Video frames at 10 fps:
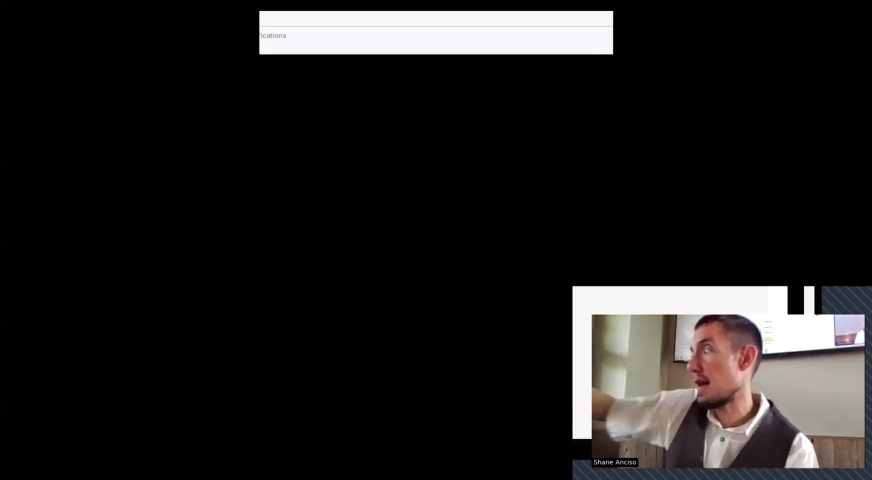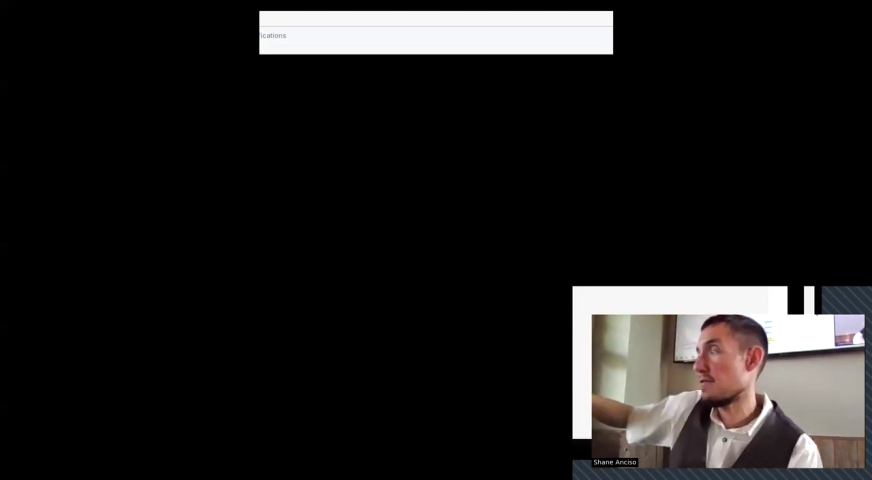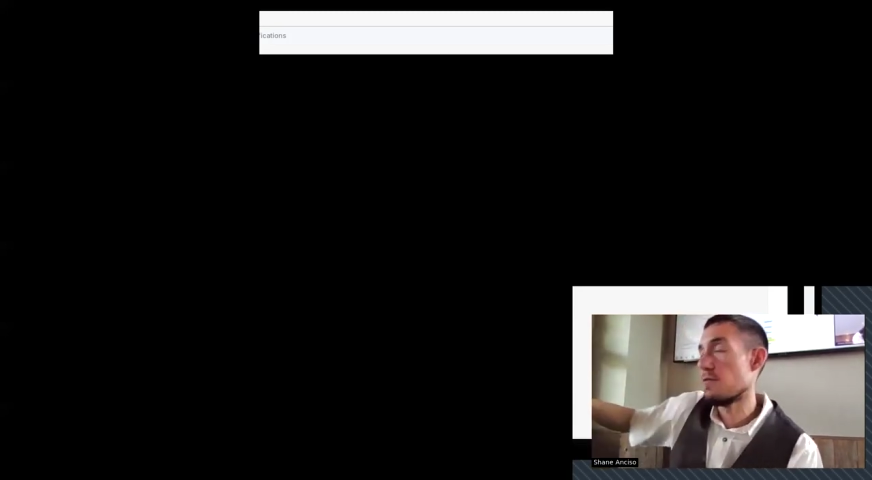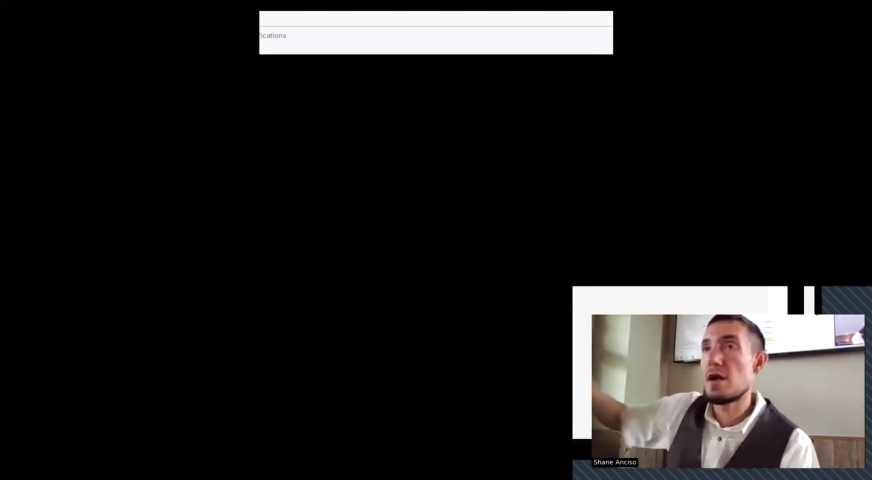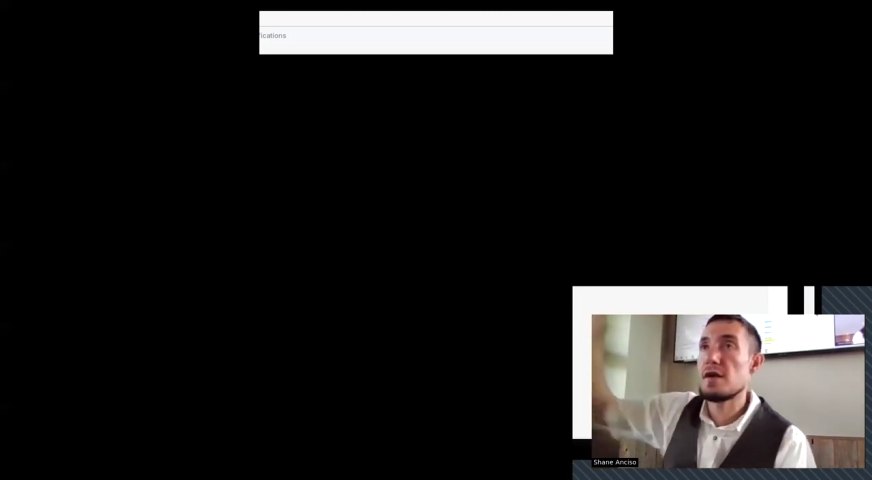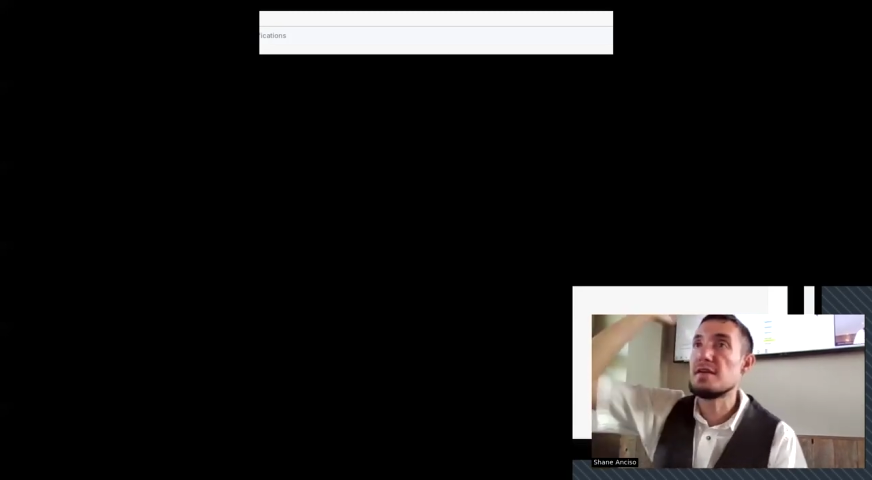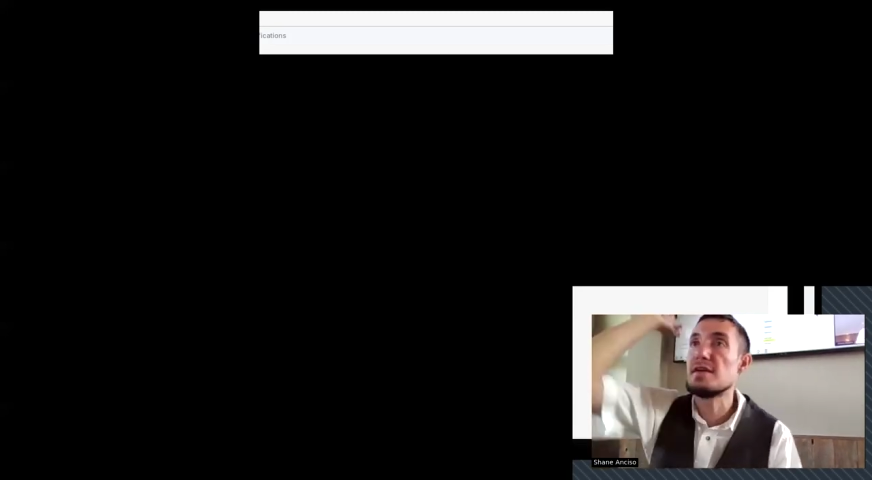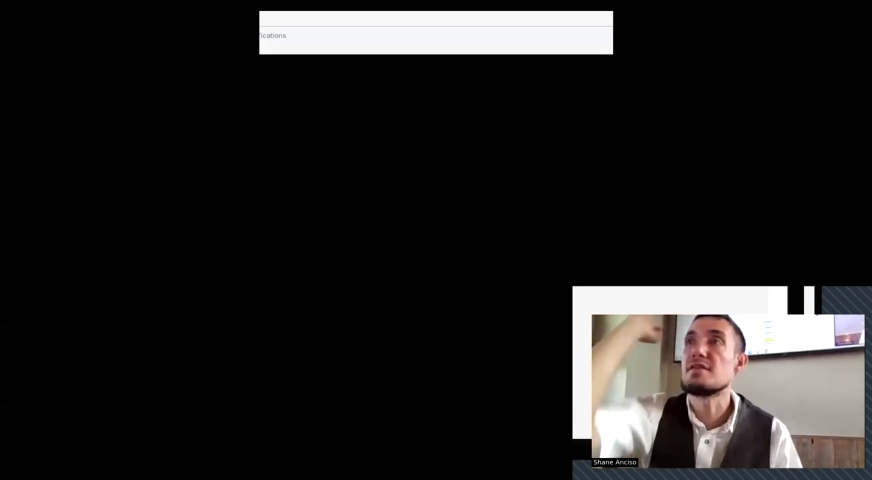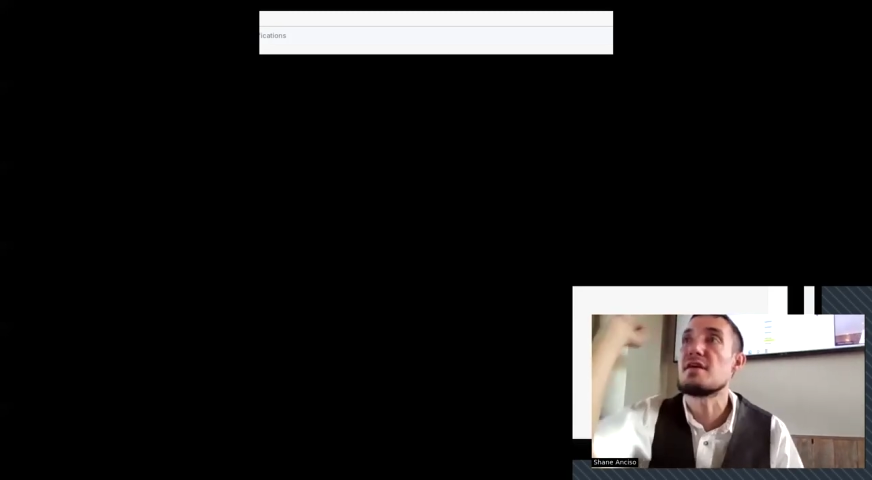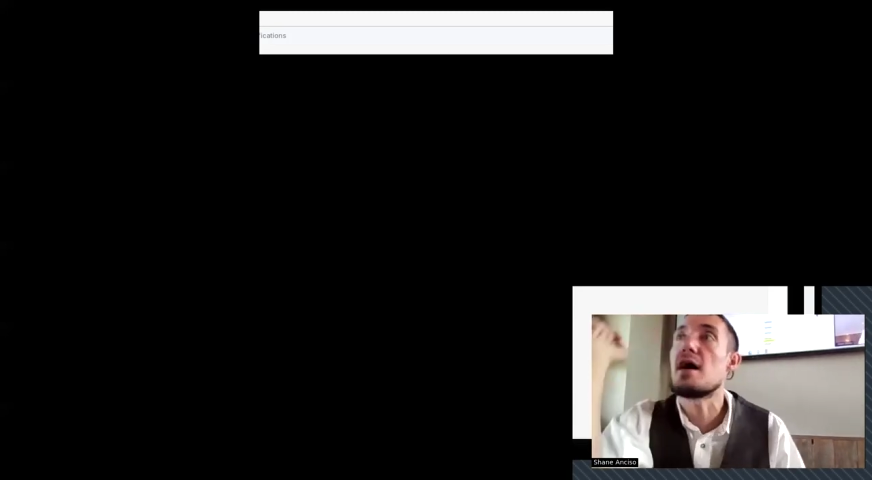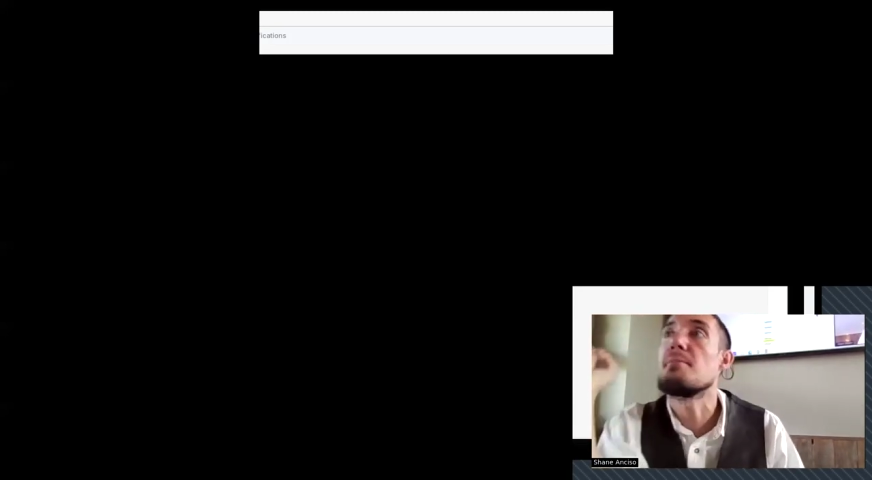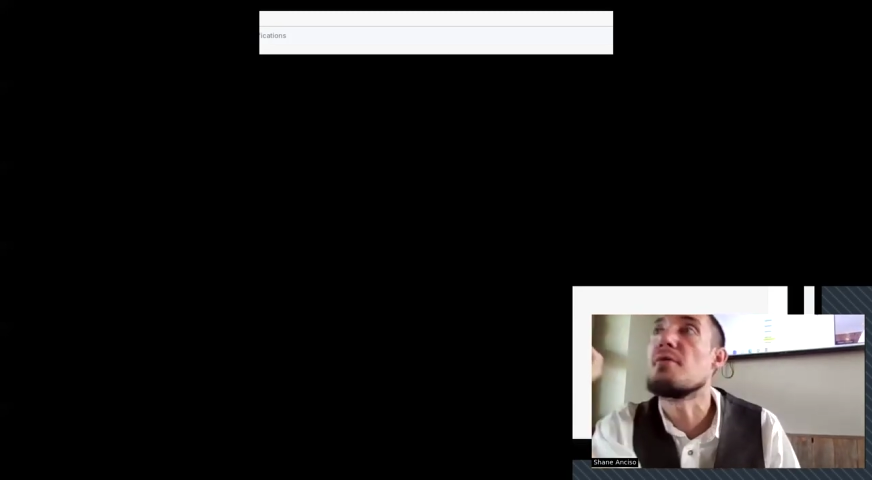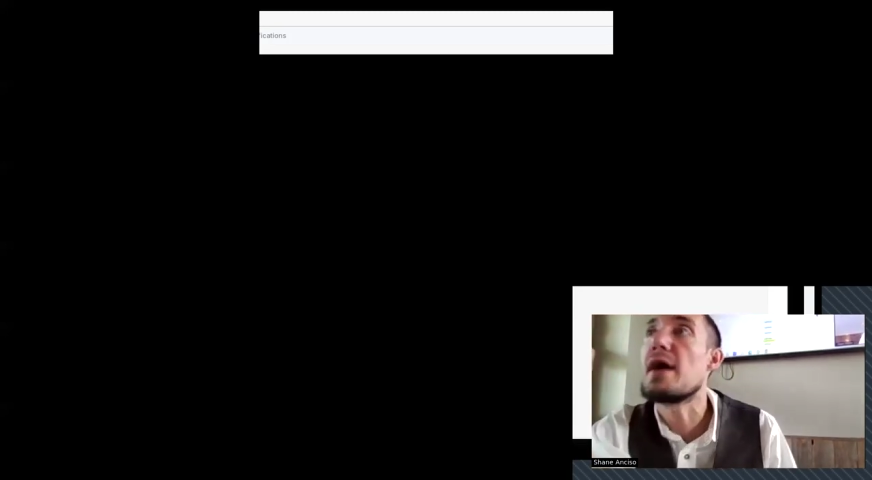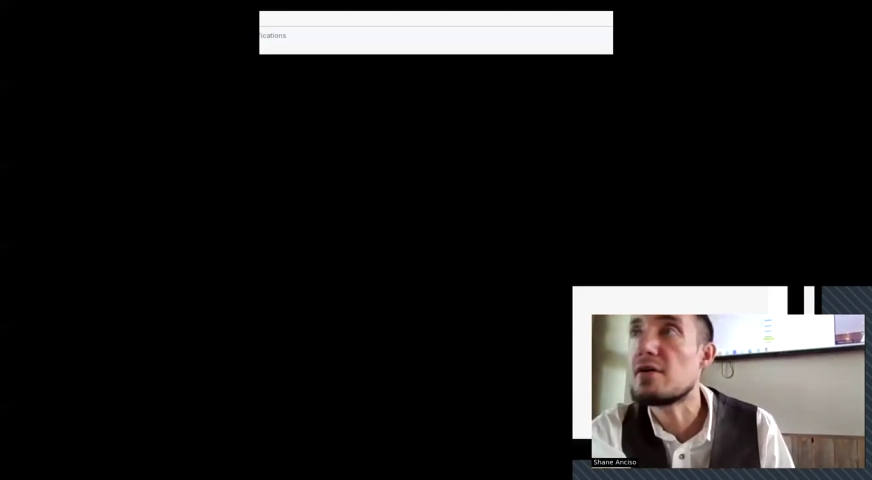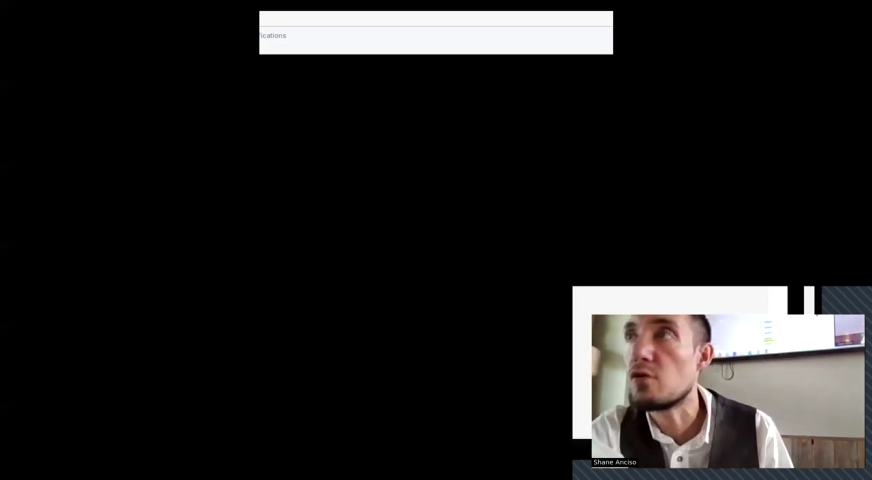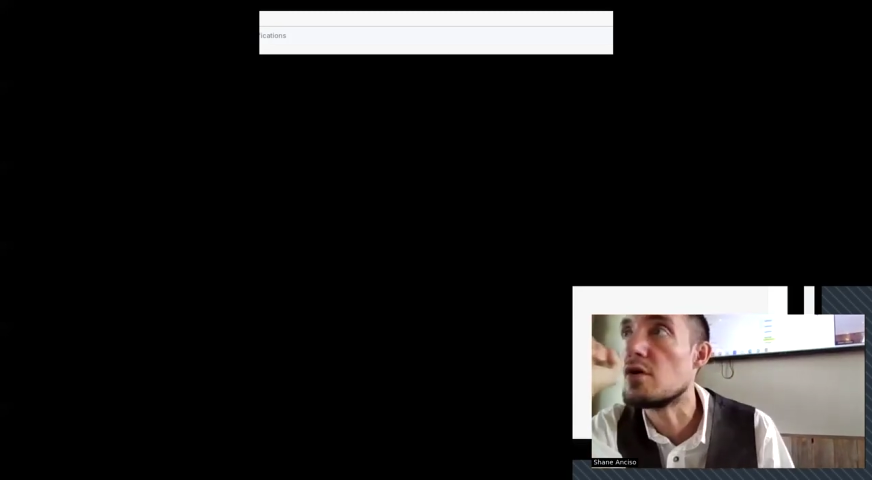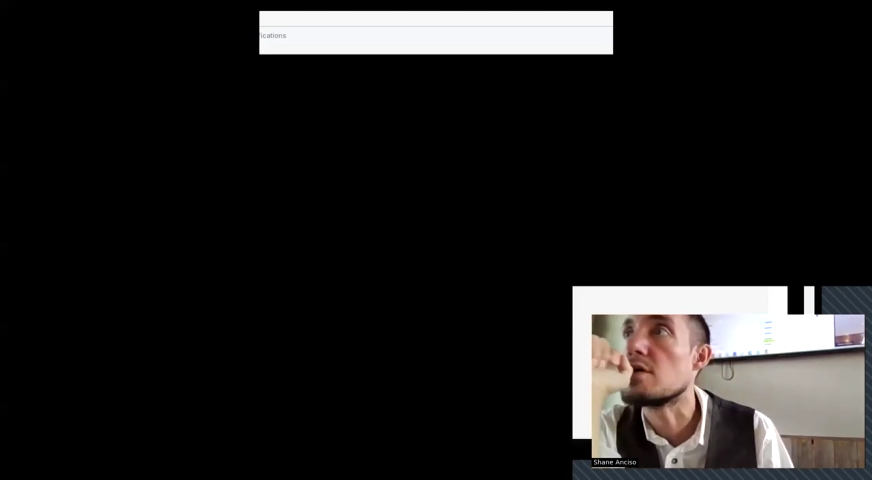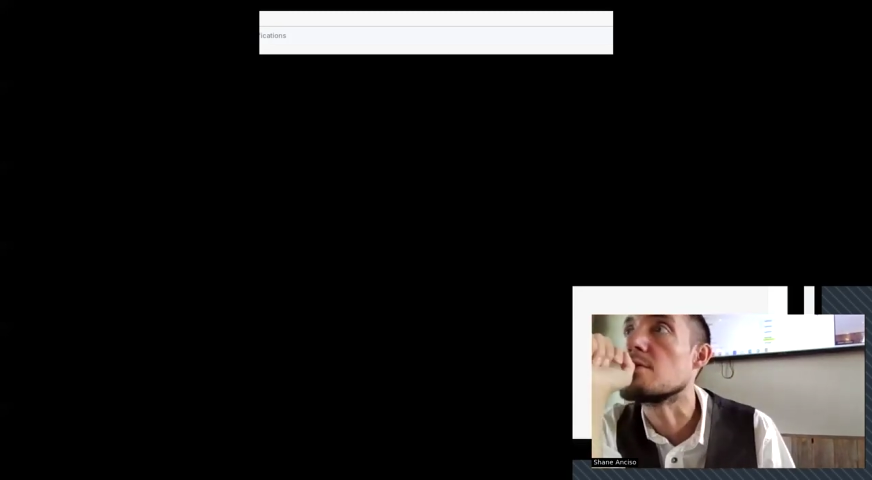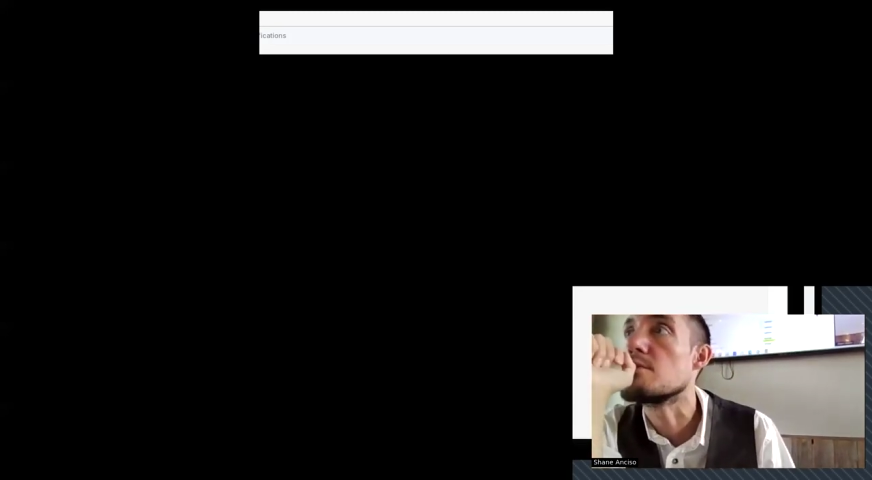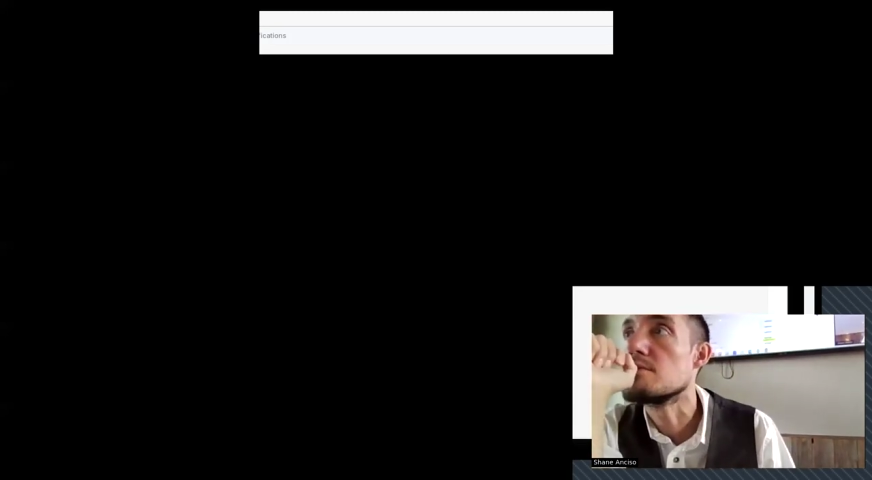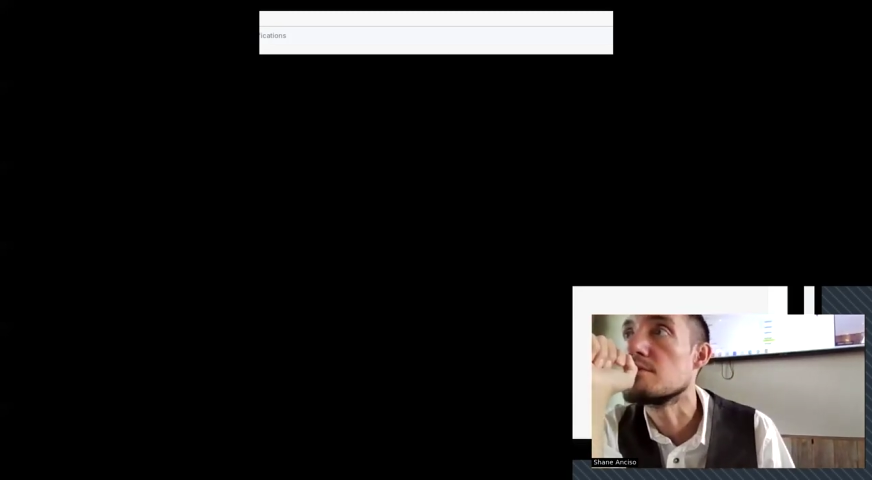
as well as in the top right corner.